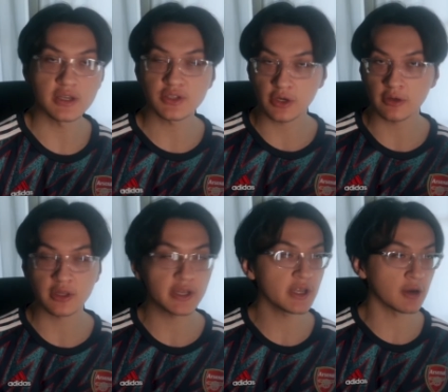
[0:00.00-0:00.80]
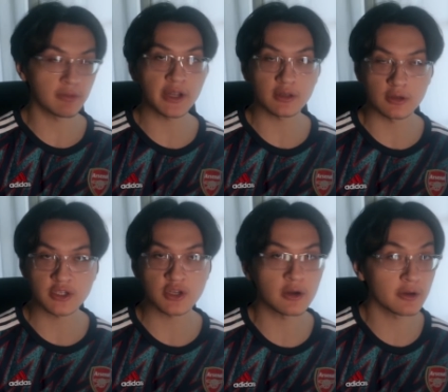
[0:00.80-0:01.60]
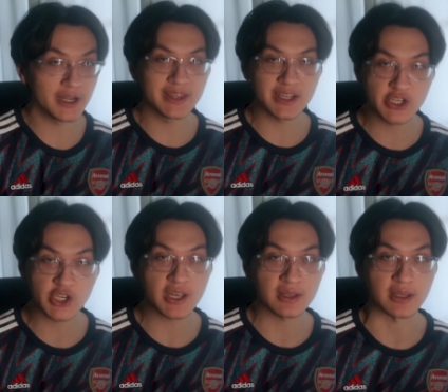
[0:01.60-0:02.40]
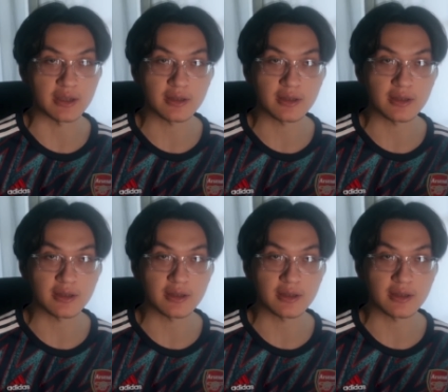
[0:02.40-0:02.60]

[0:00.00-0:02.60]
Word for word: He's currently a regular starter in the J League.